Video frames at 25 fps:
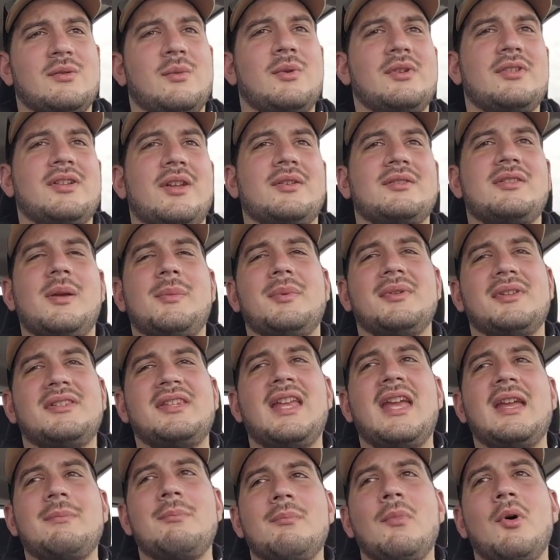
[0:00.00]
I wish I was able to
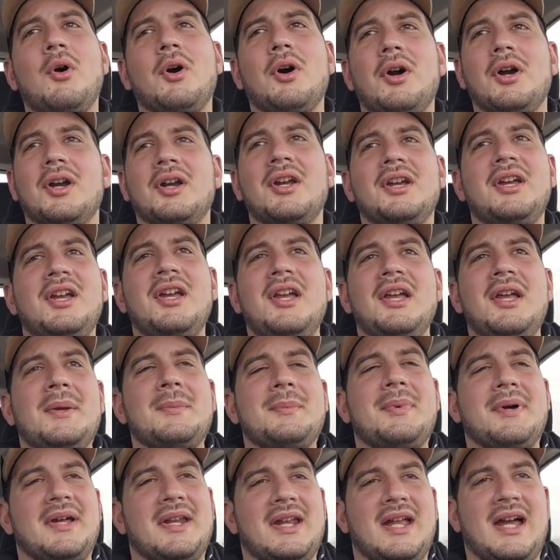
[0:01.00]
take more,
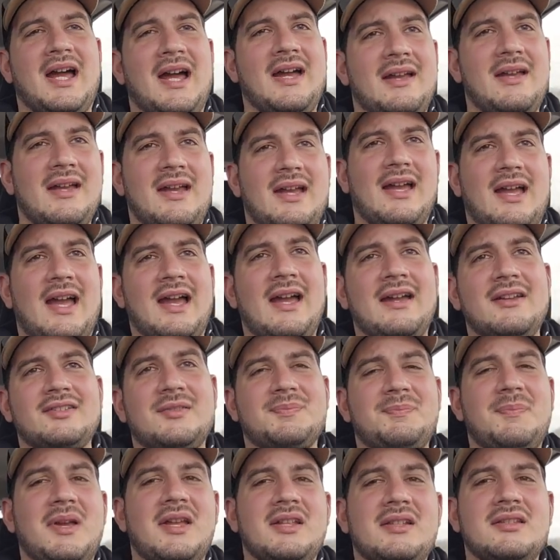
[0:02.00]
but I, I
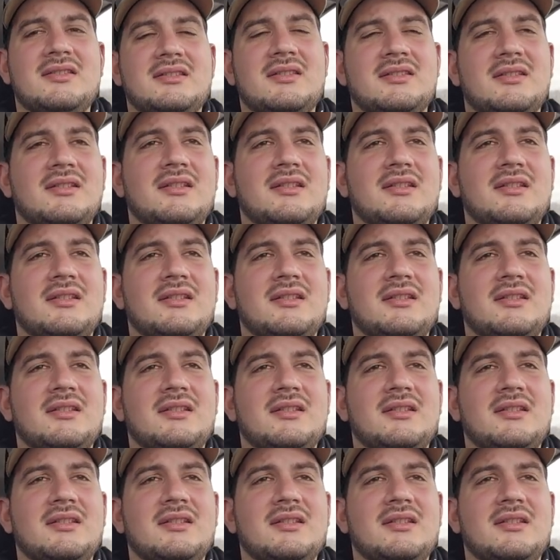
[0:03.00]
spent,